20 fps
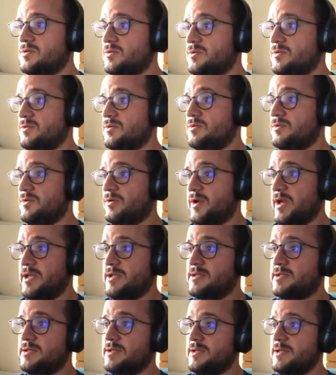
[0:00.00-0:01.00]
to
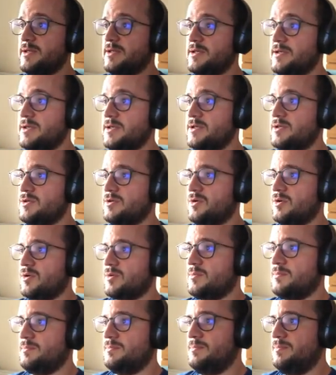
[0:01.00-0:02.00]
create your
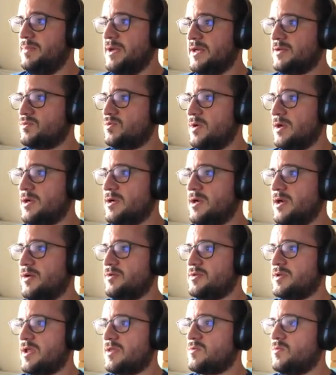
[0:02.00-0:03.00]
virtual
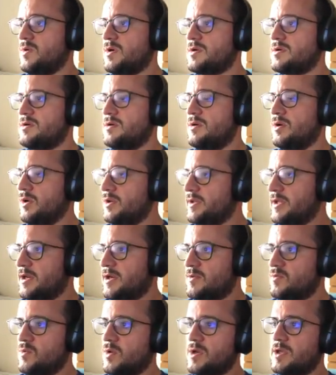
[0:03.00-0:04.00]
cloud network, all the
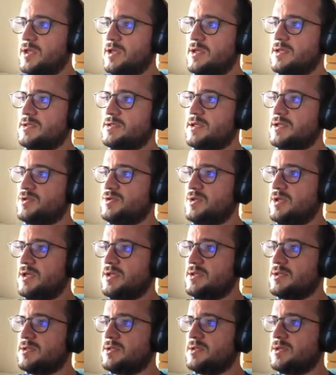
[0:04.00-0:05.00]
networking that you
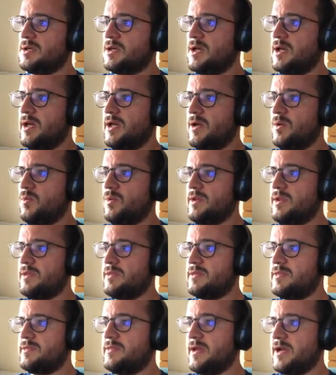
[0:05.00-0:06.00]
need, uh, with
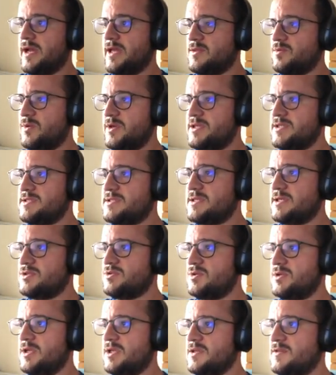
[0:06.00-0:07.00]
the gateways that
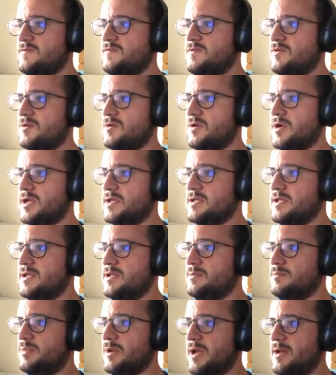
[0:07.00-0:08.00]
you need for
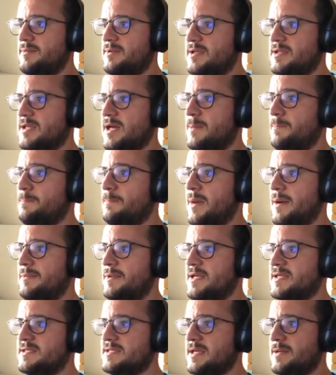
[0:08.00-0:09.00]
connecting private and
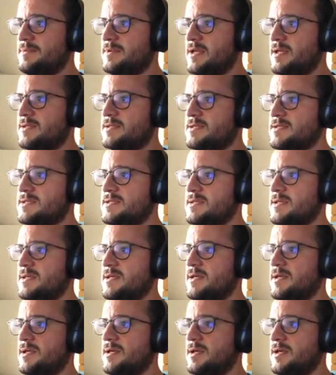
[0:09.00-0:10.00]
public subnets,
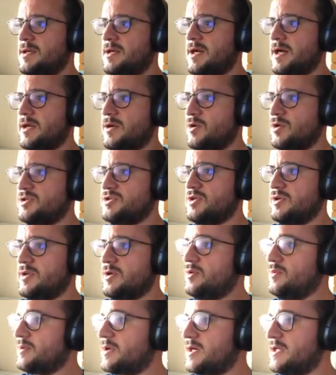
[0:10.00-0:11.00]
and also the
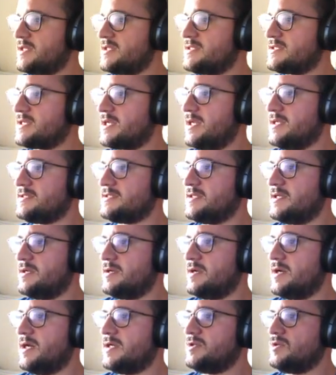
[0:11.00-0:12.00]
Kubernetes
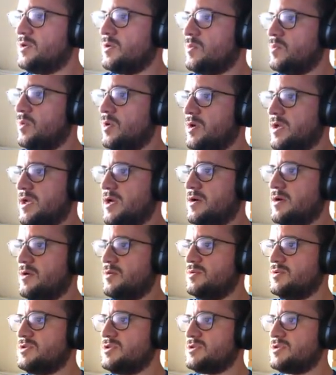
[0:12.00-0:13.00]
cluster and your worker
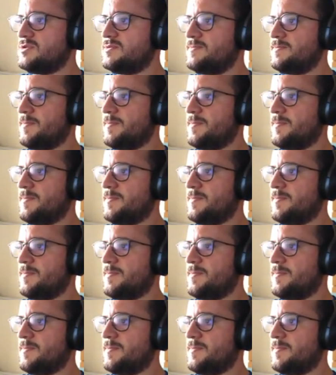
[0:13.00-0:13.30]
nodes